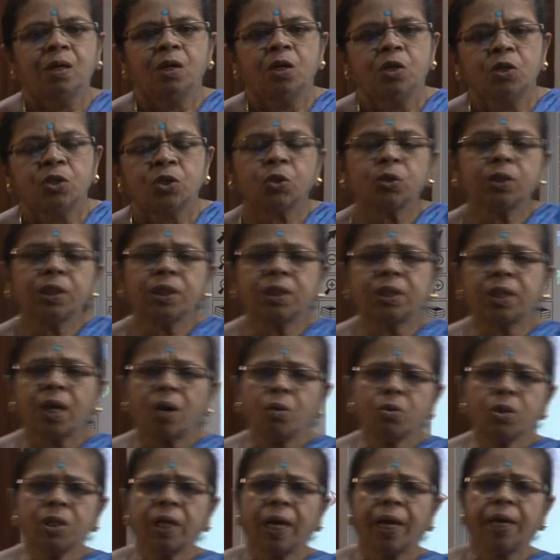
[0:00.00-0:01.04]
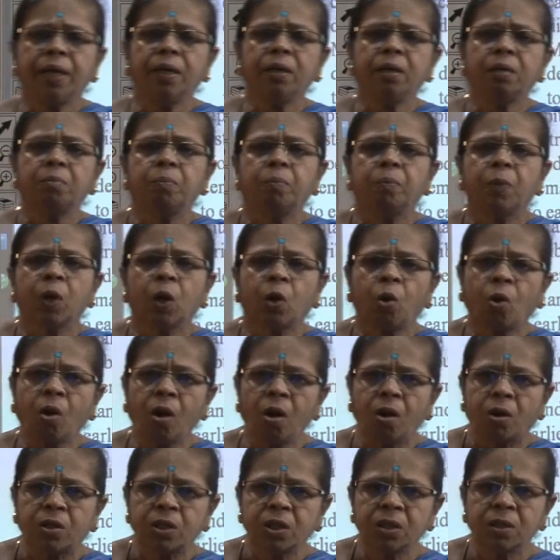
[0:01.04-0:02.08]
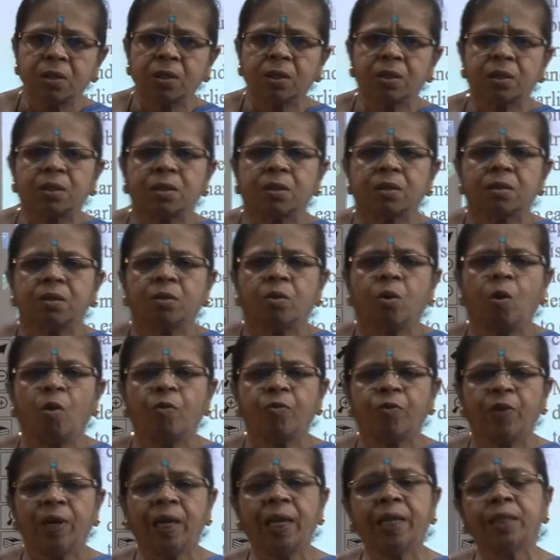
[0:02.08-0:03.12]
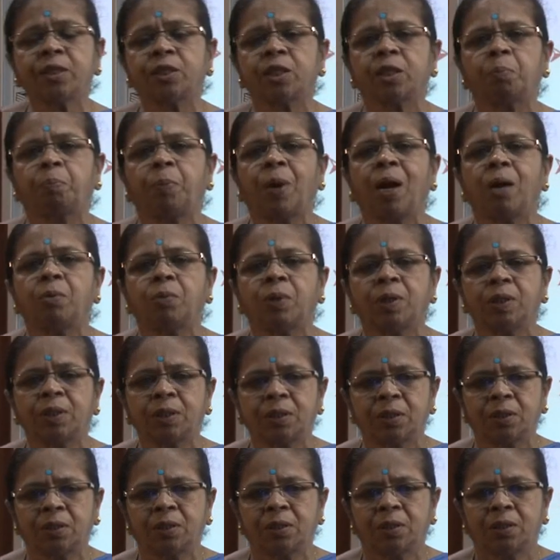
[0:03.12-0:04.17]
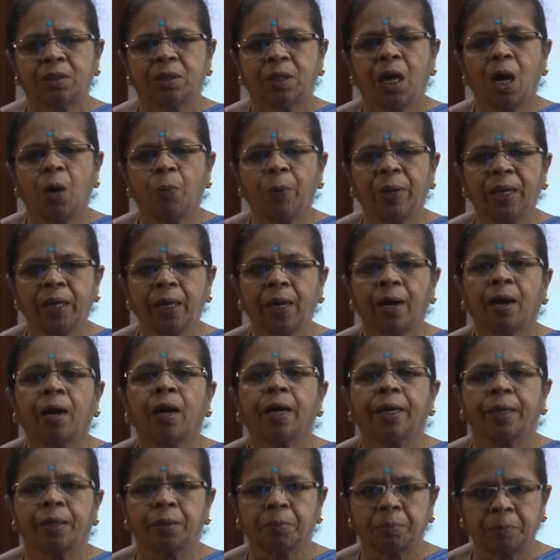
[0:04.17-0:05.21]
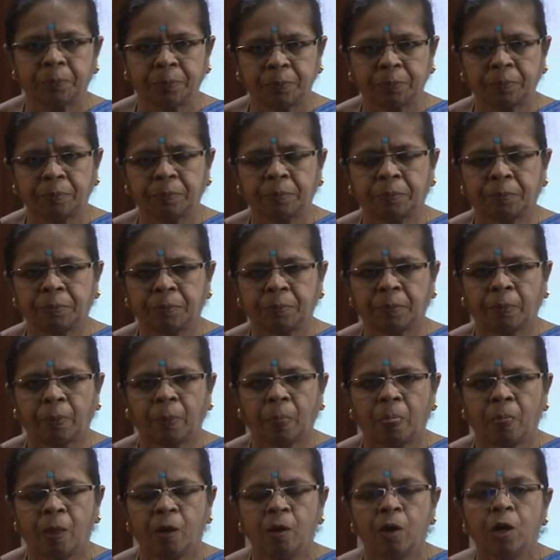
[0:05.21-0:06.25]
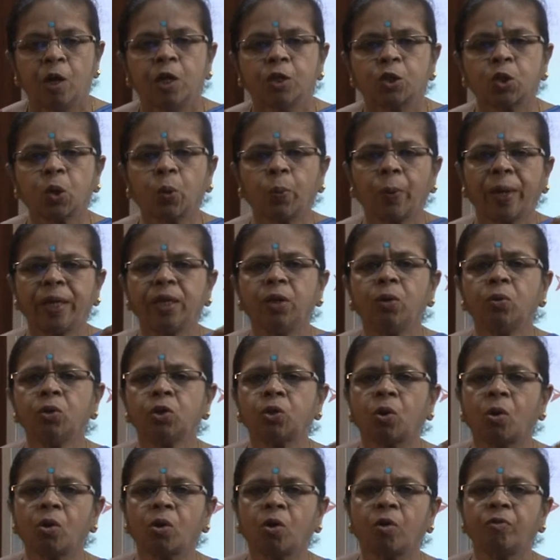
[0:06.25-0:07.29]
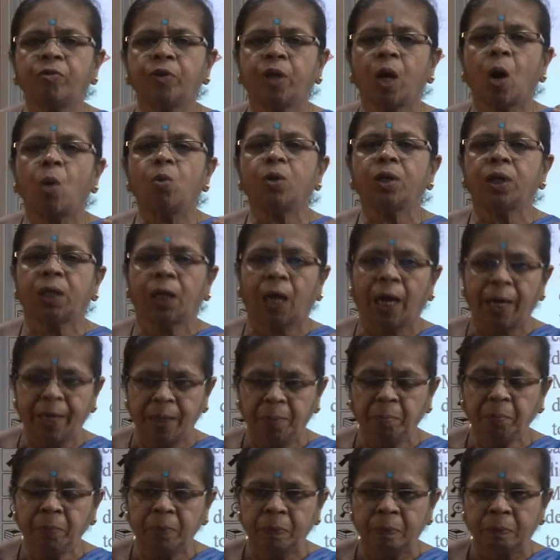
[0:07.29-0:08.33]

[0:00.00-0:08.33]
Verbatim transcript: So, the downtime costs of electric power are very high. So, when you talk of downtime,